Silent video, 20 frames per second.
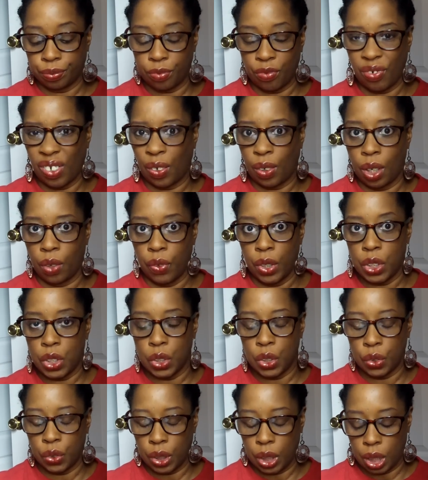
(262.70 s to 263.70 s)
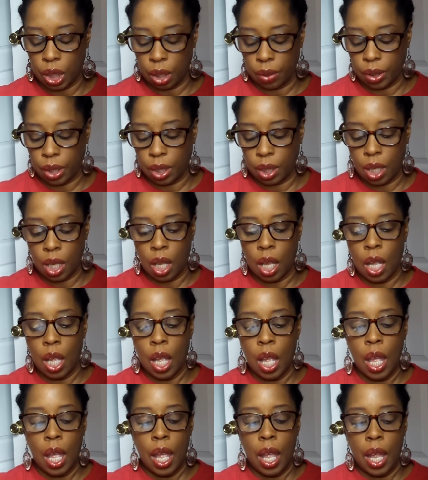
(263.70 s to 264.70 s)
Very original name, right?
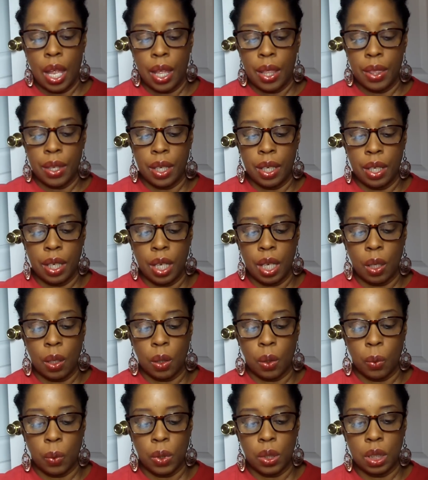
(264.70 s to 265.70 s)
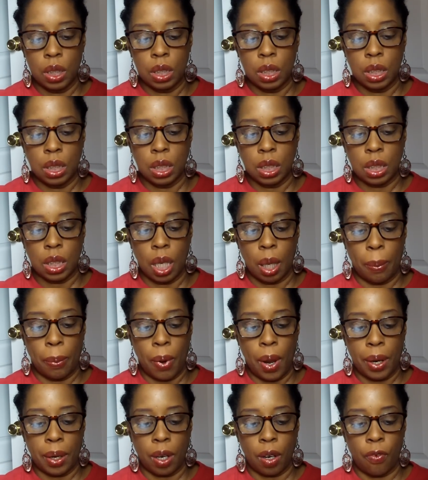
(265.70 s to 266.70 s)
And then there was a
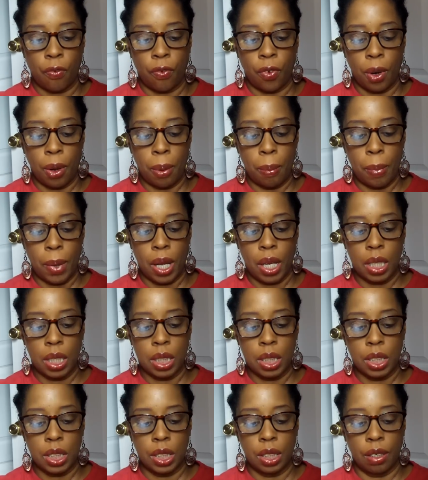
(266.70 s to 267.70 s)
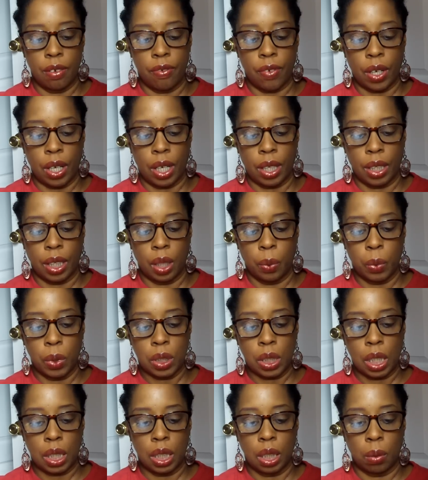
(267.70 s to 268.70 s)
product from Giovanni,
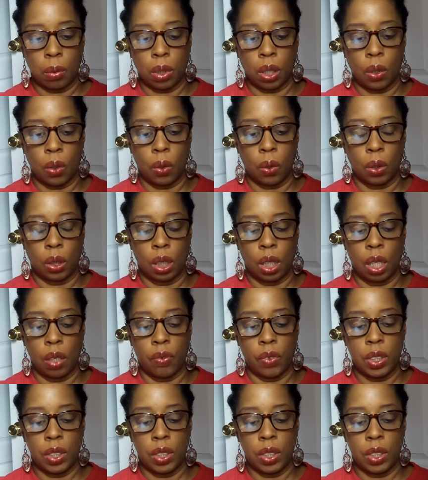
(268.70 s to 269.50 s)
which I think we all love.